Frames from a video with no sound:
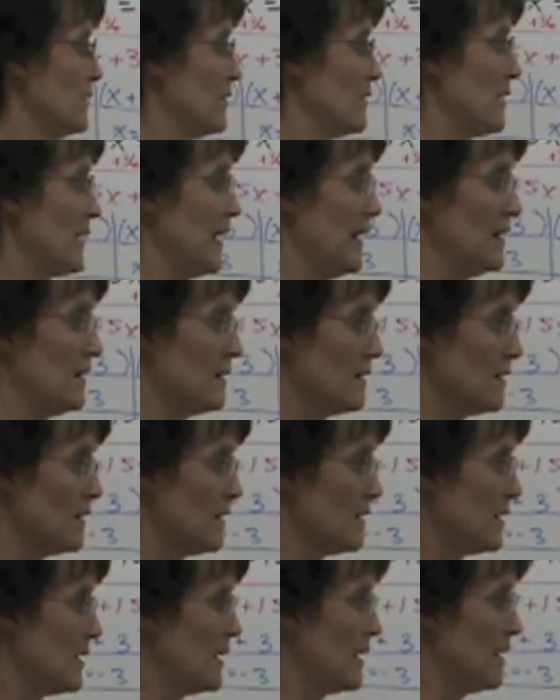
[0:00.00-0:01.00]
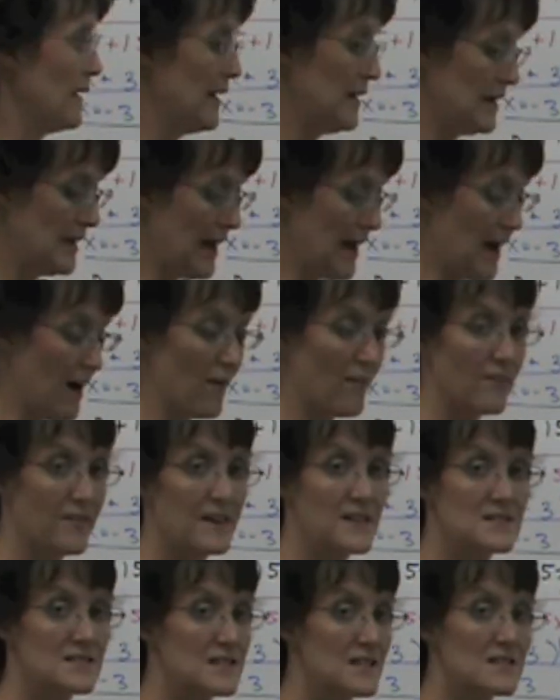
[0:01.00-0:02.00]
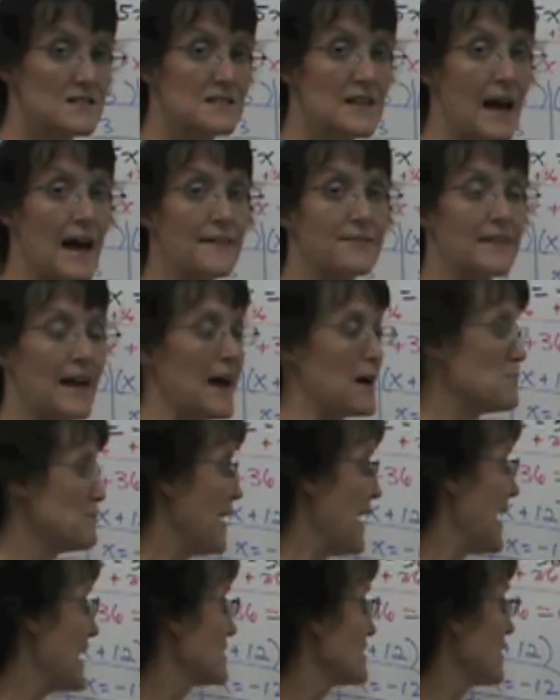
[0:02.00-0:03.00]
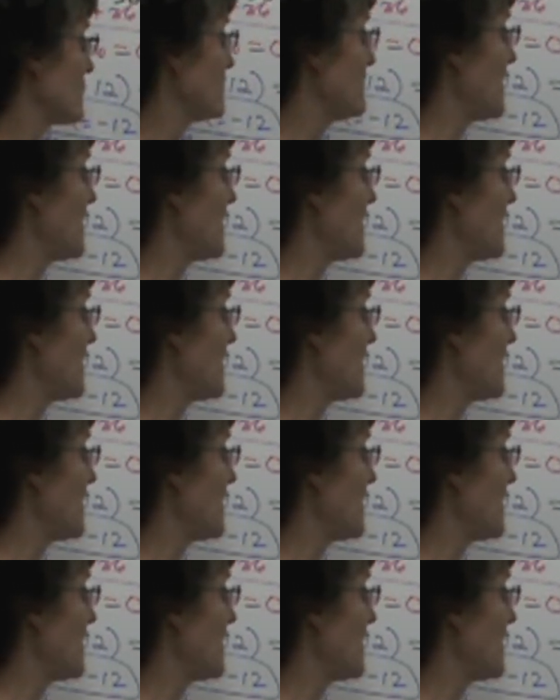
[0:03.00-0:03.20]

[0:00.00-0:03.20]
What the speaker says: Okay? Alright, now this is not that bad to